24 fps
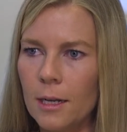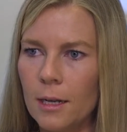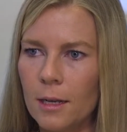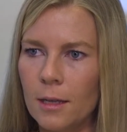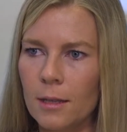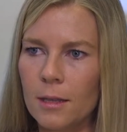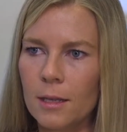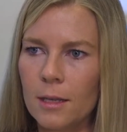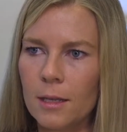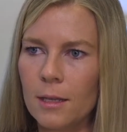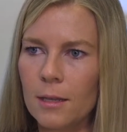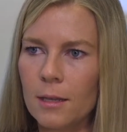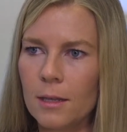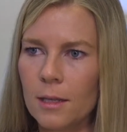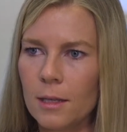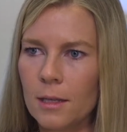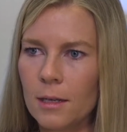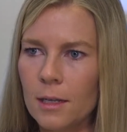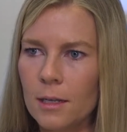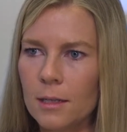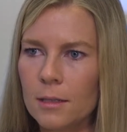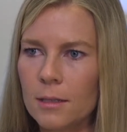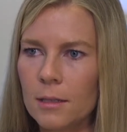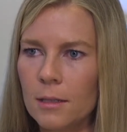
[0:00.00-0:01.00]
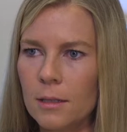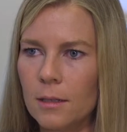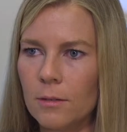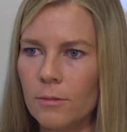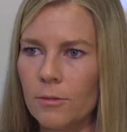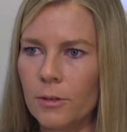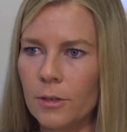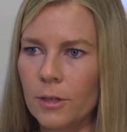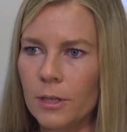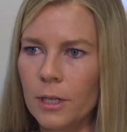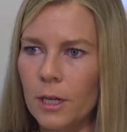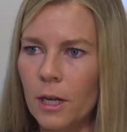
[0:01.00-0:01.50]
And I think that it's a
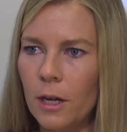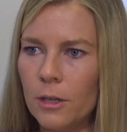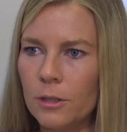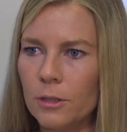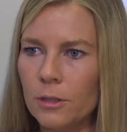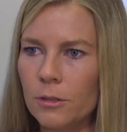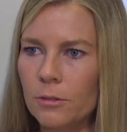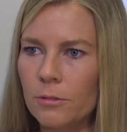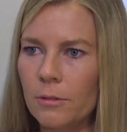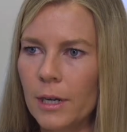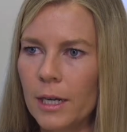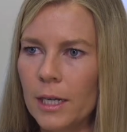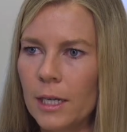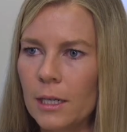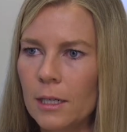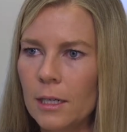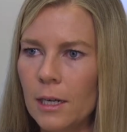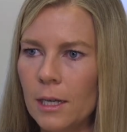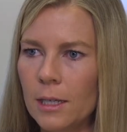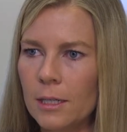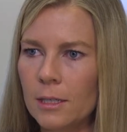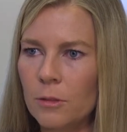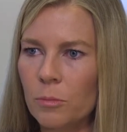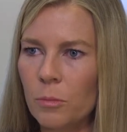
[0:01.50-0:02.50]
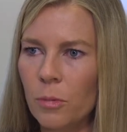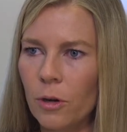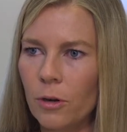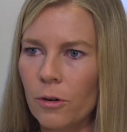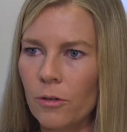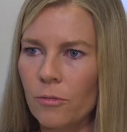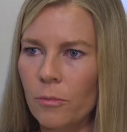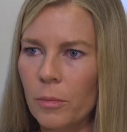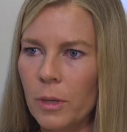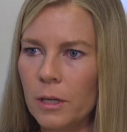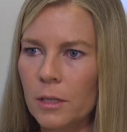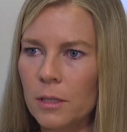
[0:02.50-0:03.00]
very under-recognized
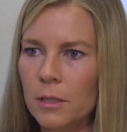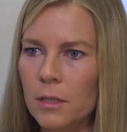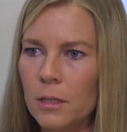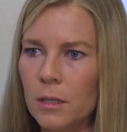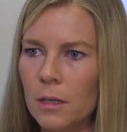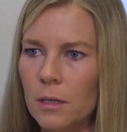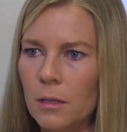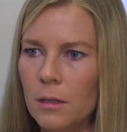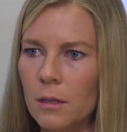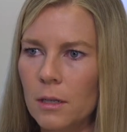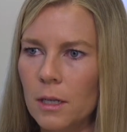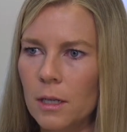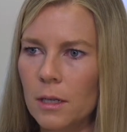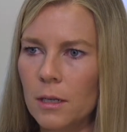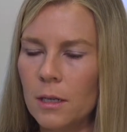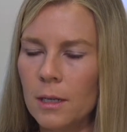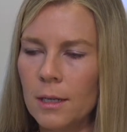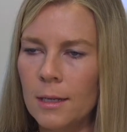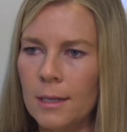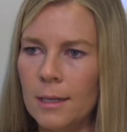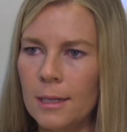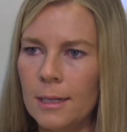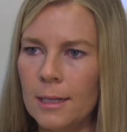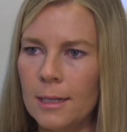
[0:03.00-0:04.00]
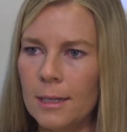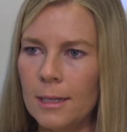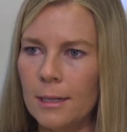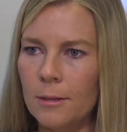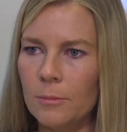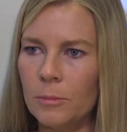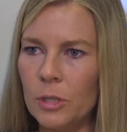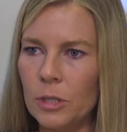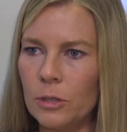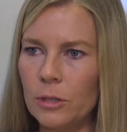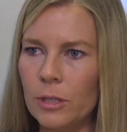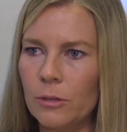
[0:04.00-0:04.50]
part of medicine that,
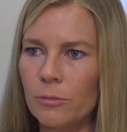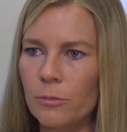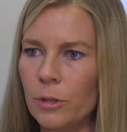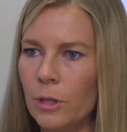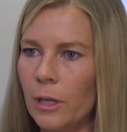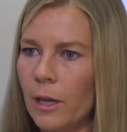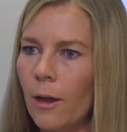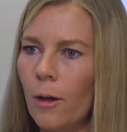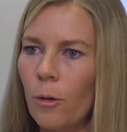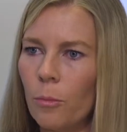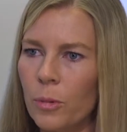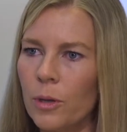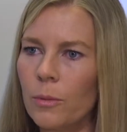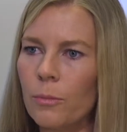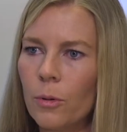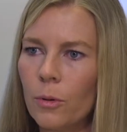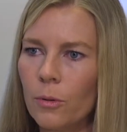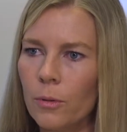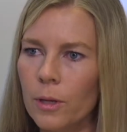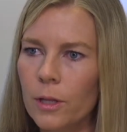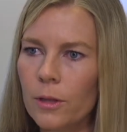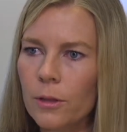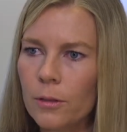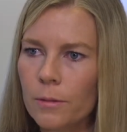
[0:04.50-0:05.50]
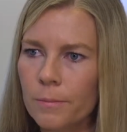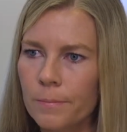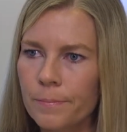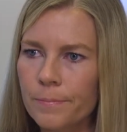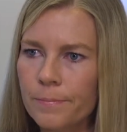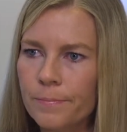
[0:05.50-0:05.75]
you can really help people with.